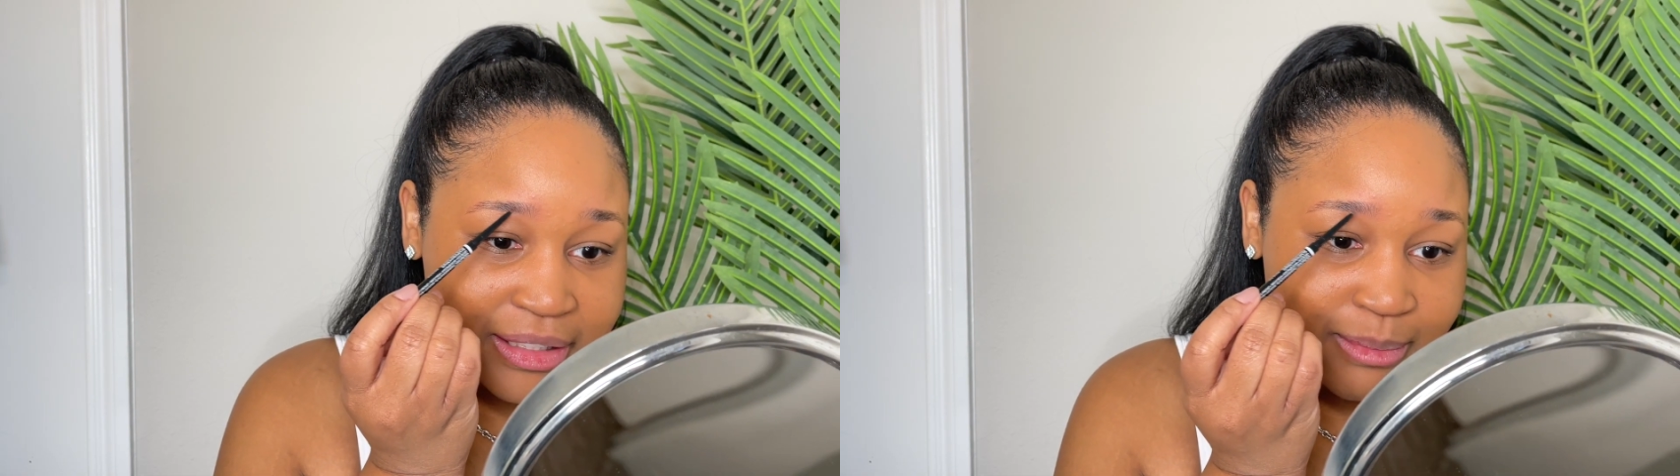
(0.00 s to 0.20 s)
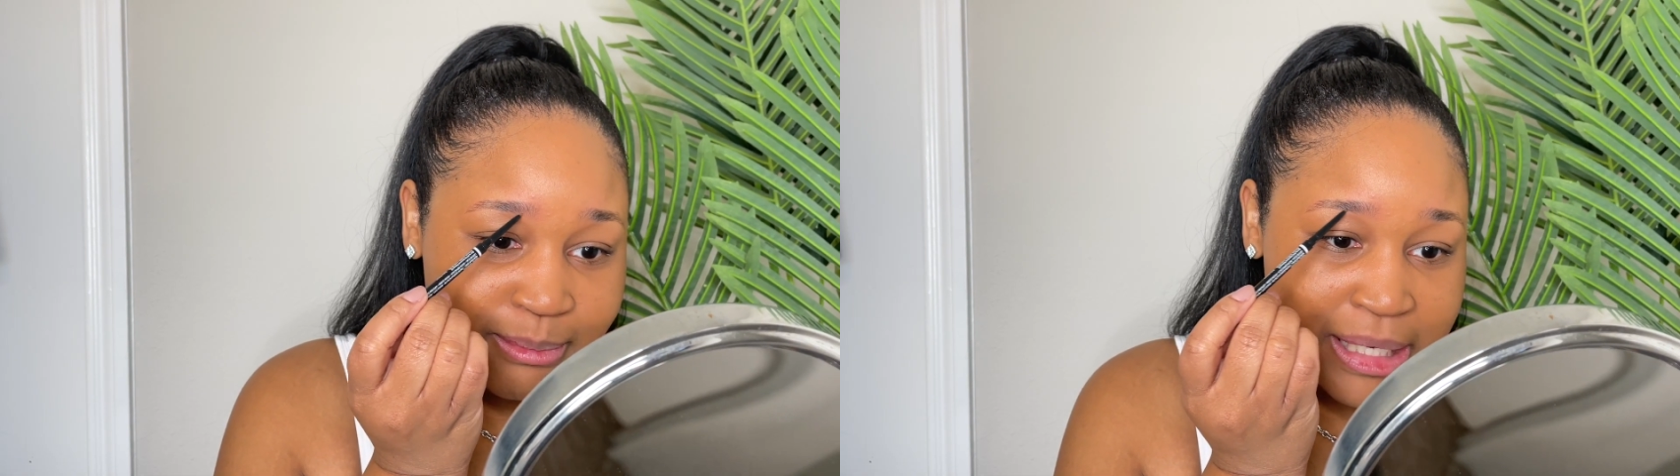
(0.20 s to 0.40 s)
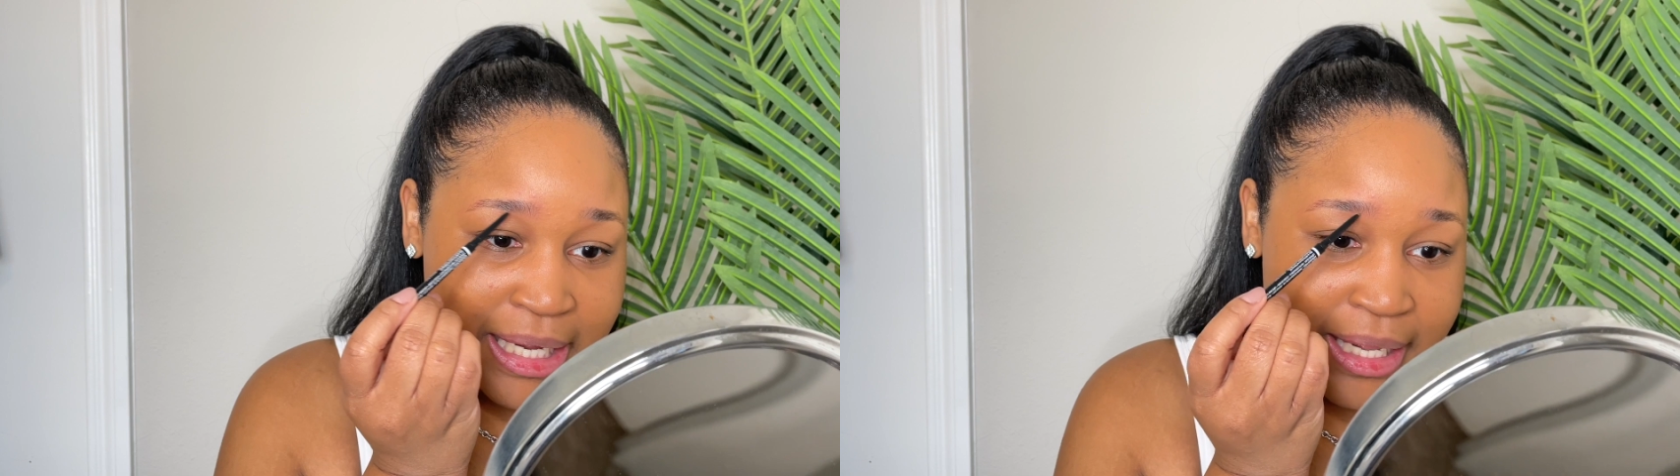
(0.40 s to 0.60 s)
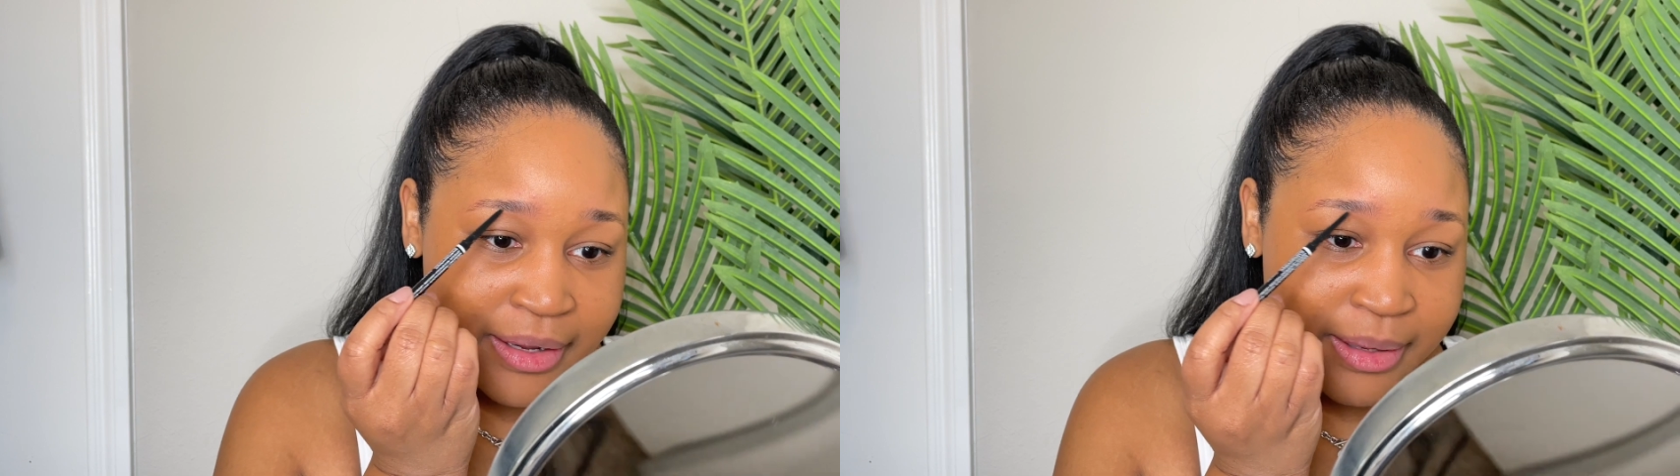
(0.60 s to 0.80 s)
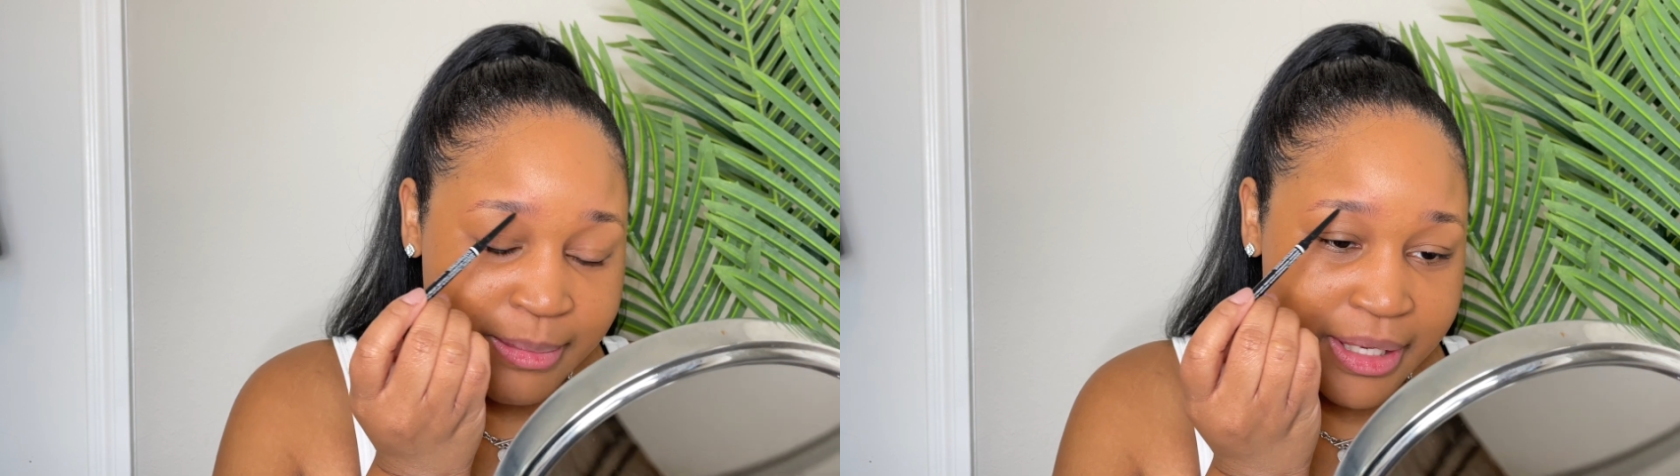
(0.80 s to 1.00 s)
the
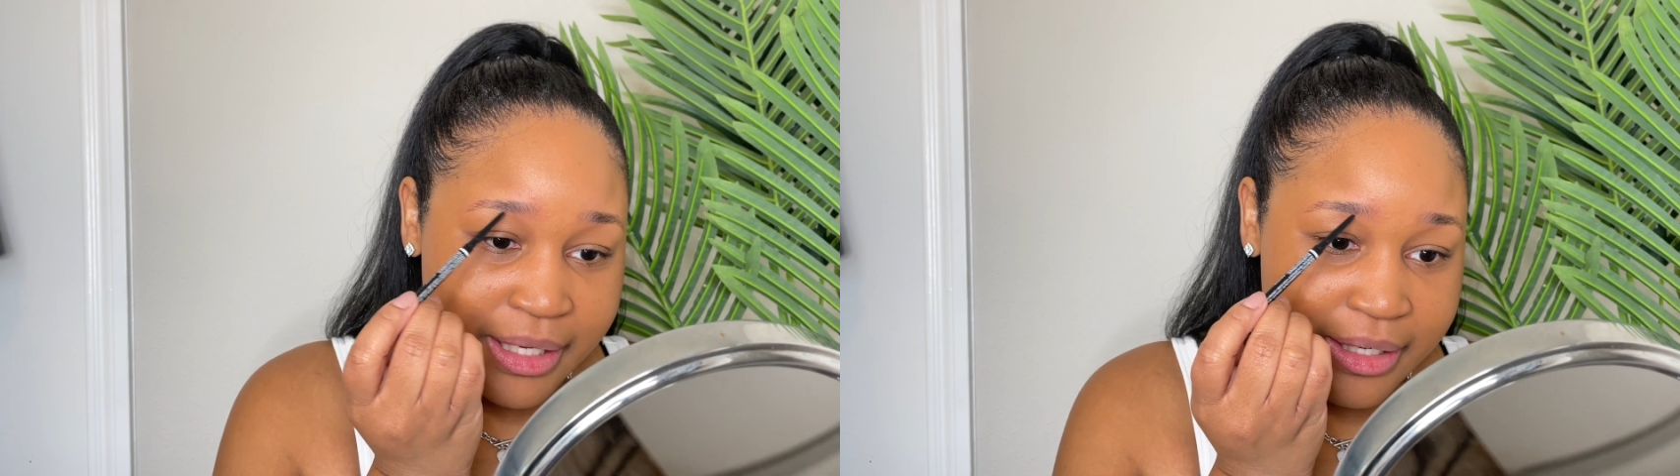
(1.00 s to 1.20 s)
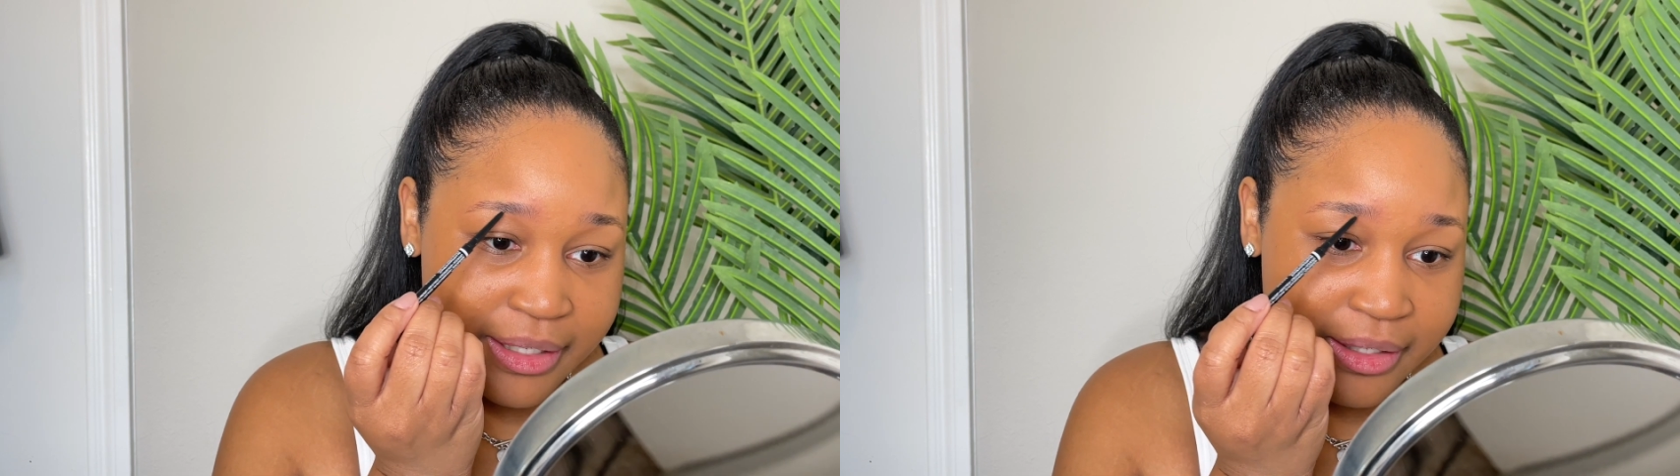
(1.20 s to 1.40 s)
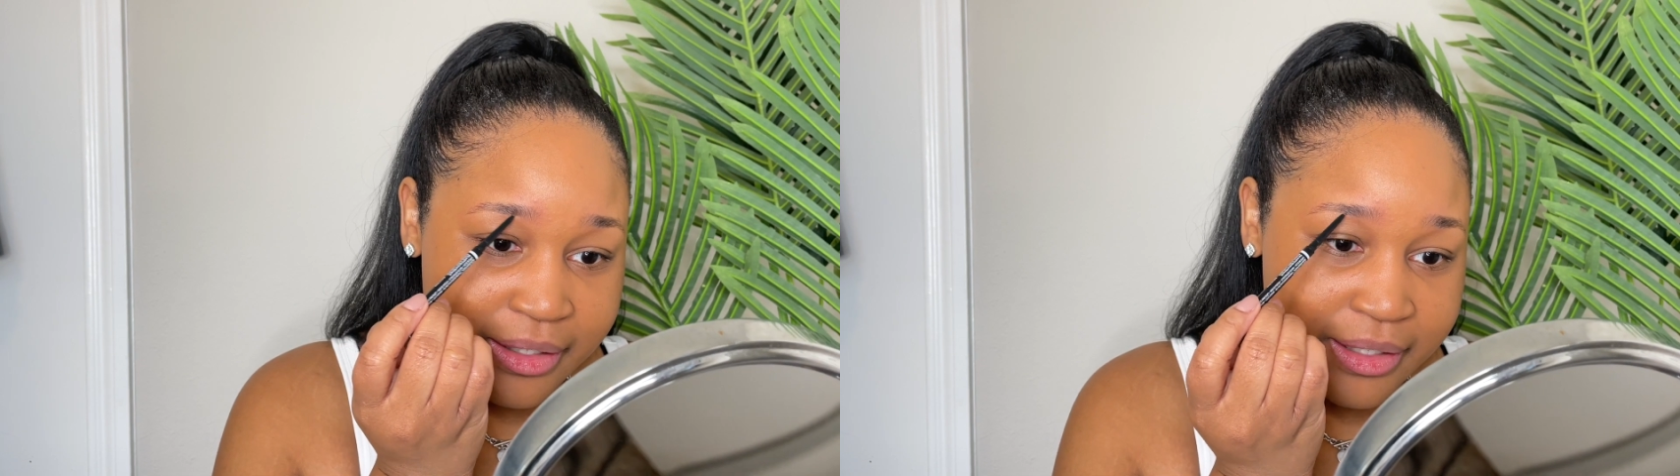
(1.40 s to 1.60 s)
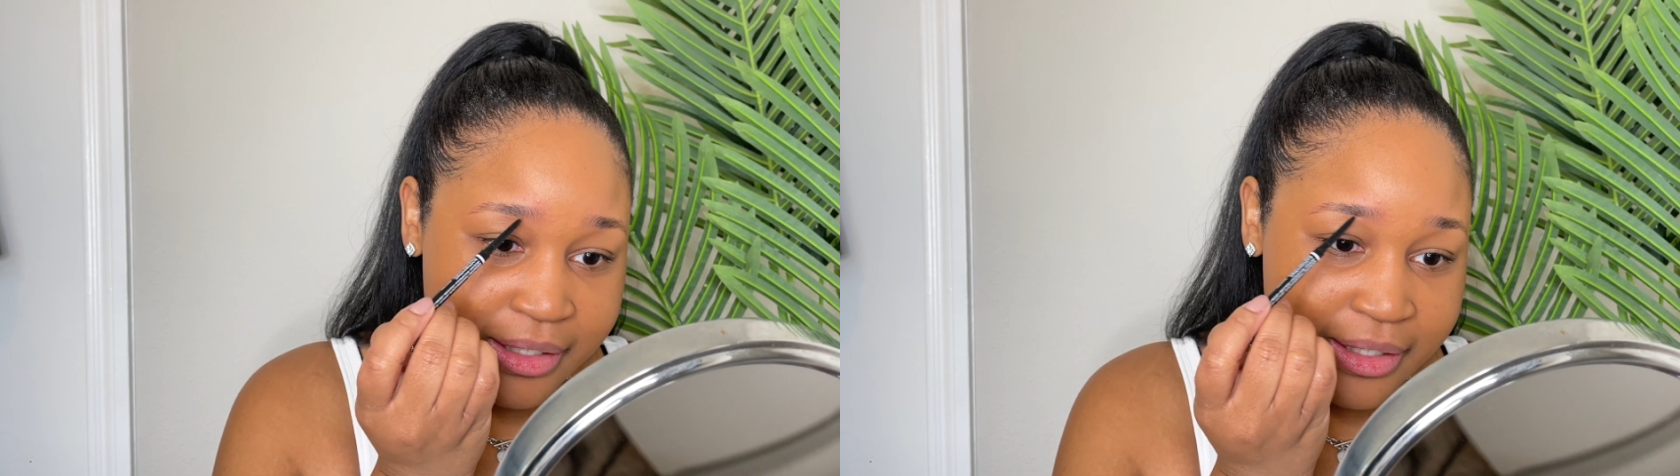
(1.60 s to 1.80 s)
bottom here,